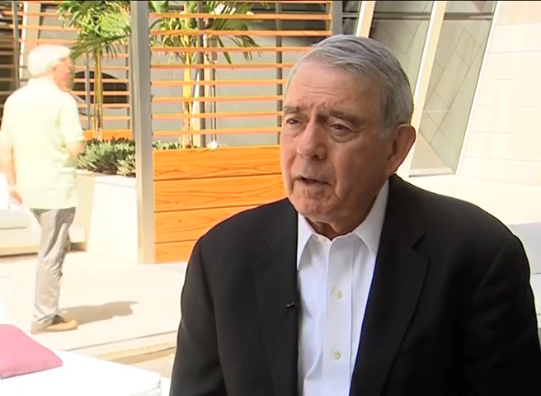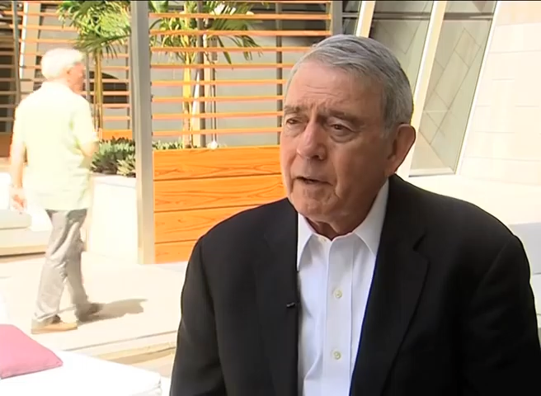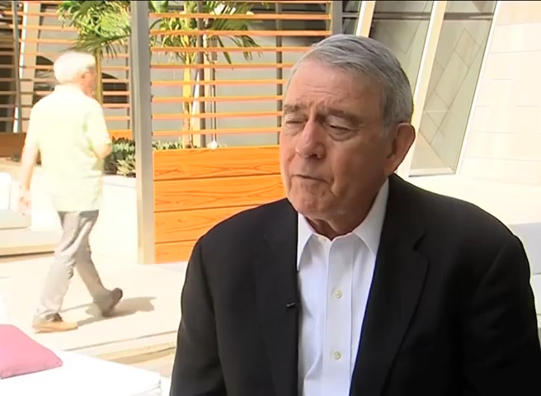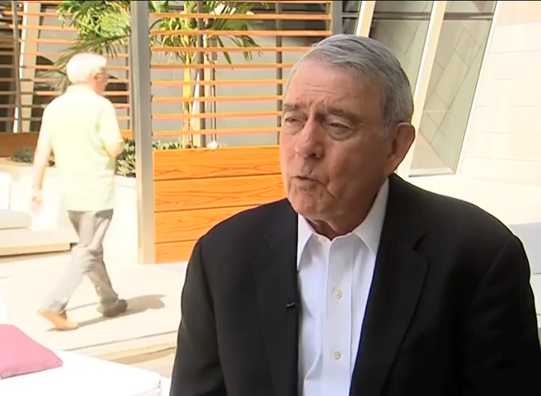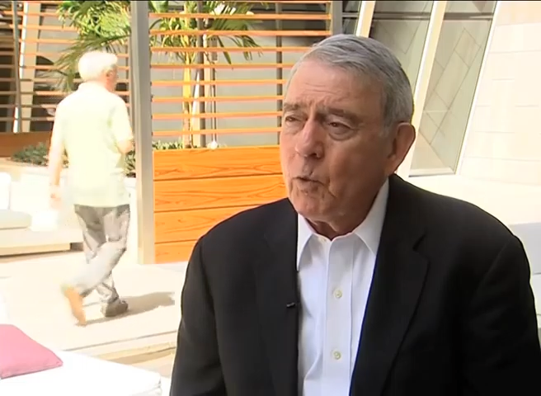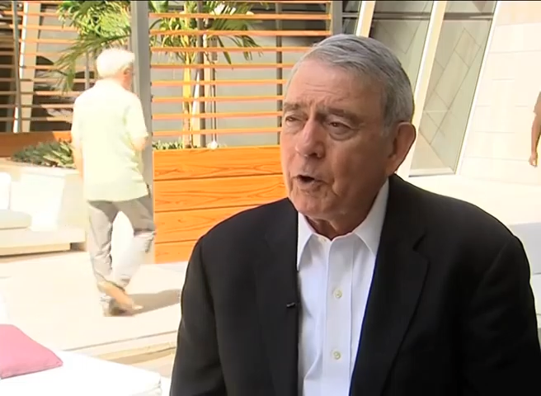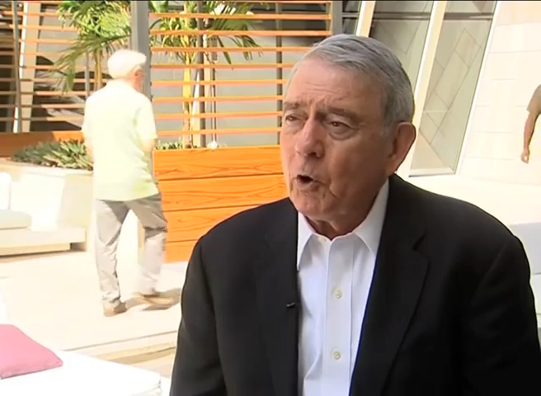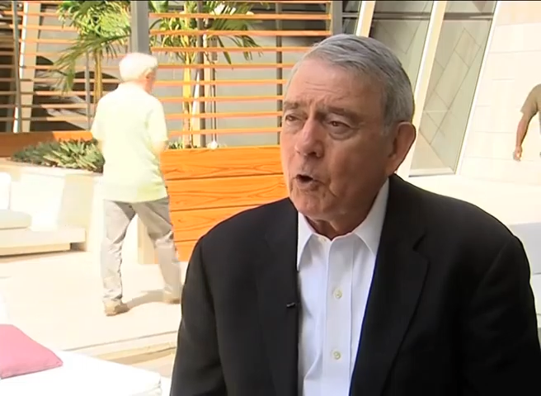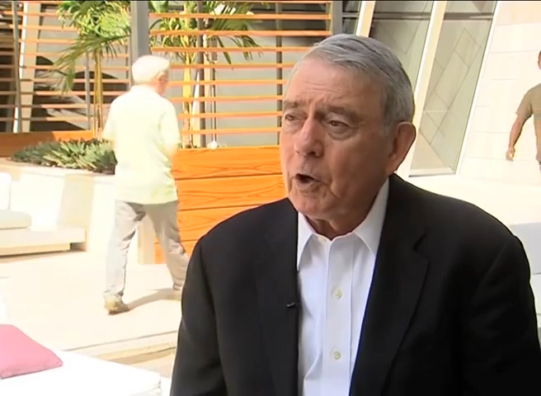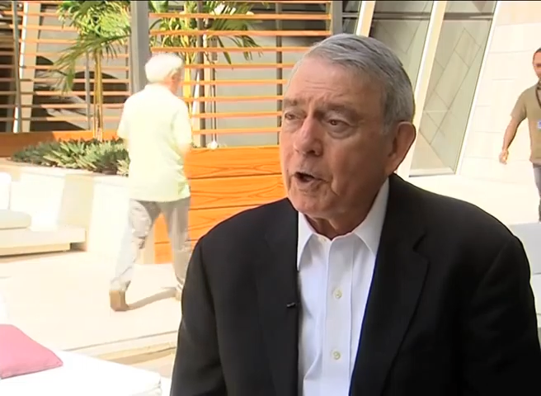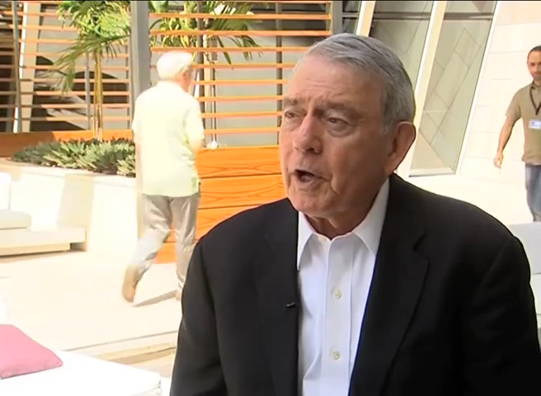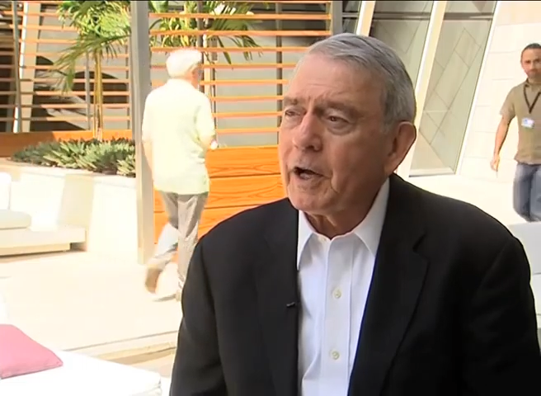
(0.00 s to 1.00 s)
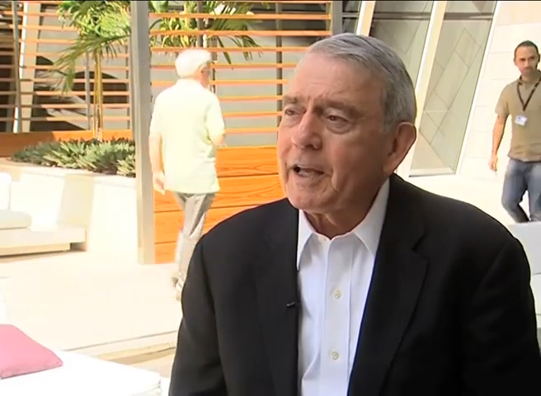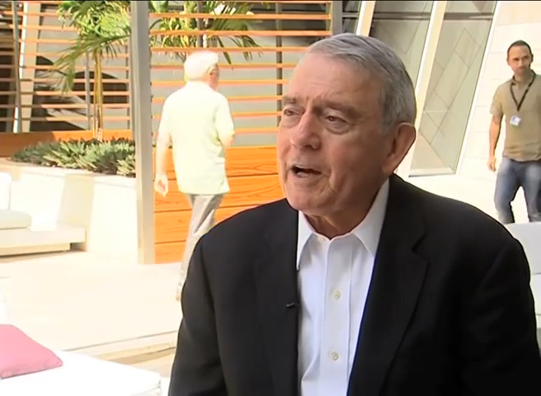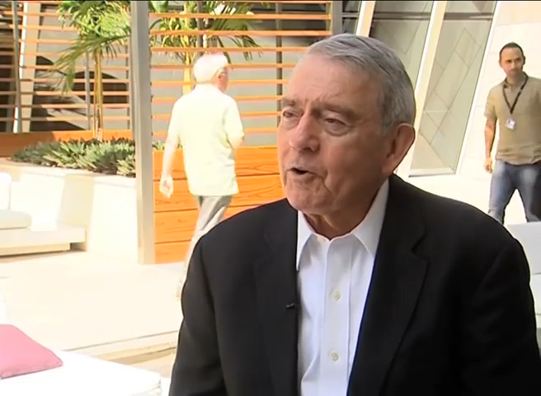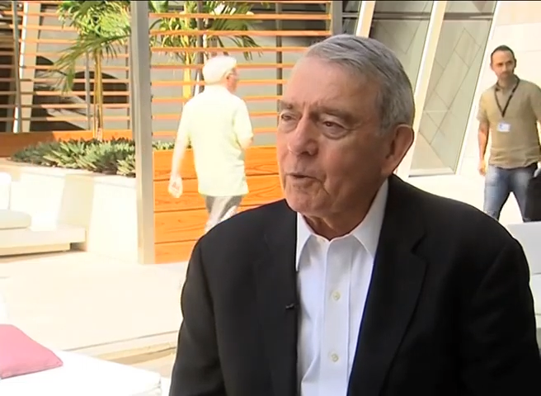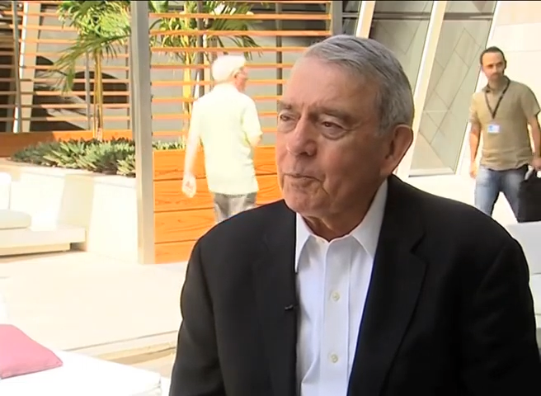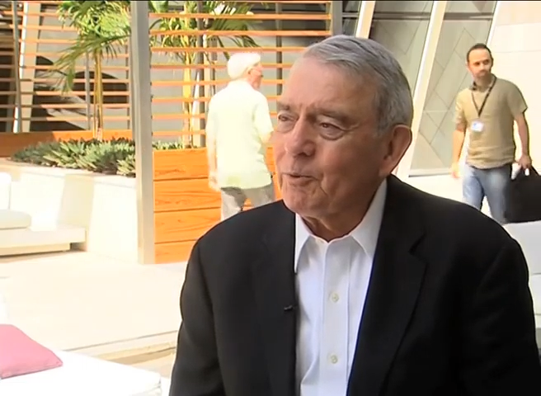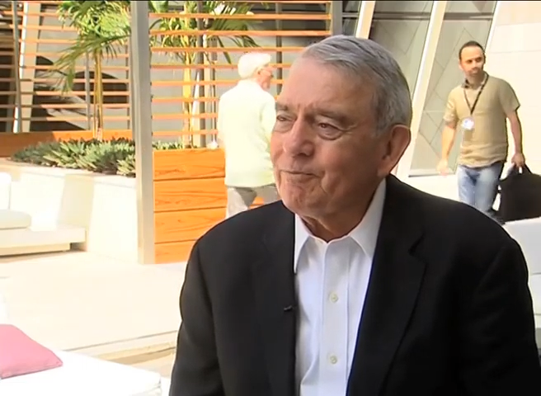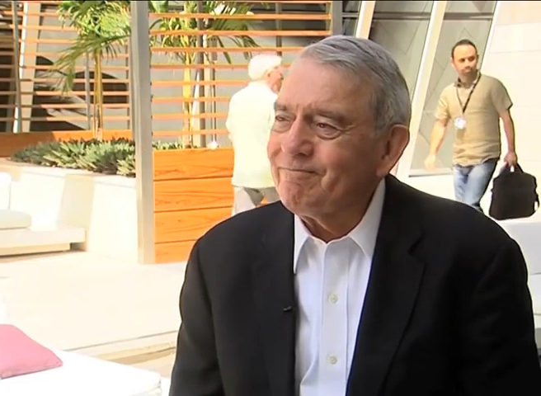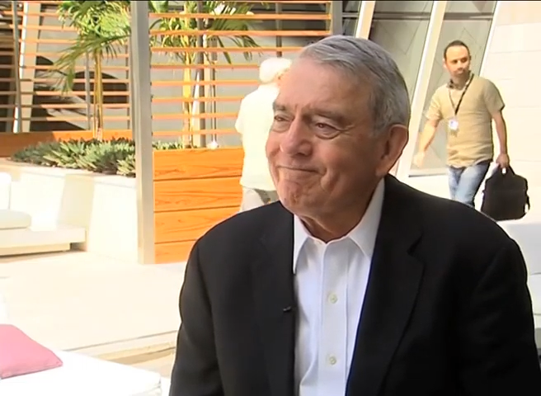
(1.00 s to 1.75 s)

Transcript: everyone on it accountable.